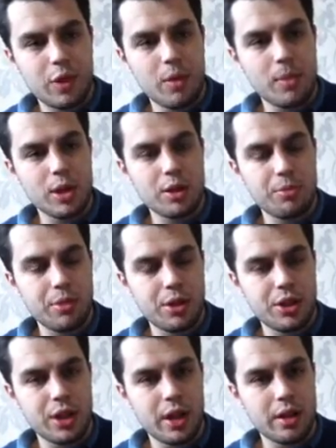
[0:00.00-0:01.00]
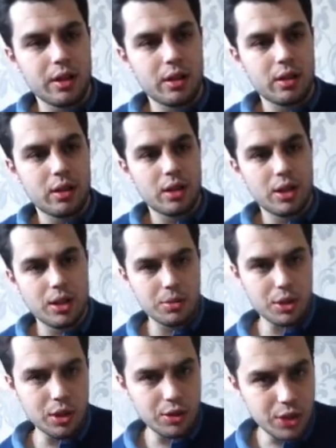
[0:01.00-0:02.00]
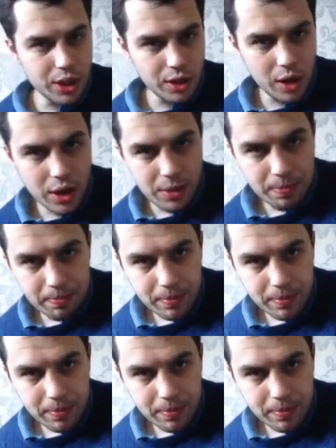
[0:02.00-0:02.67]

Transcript: Yeah, much appreciated. Catch up soon. Cheers, guys.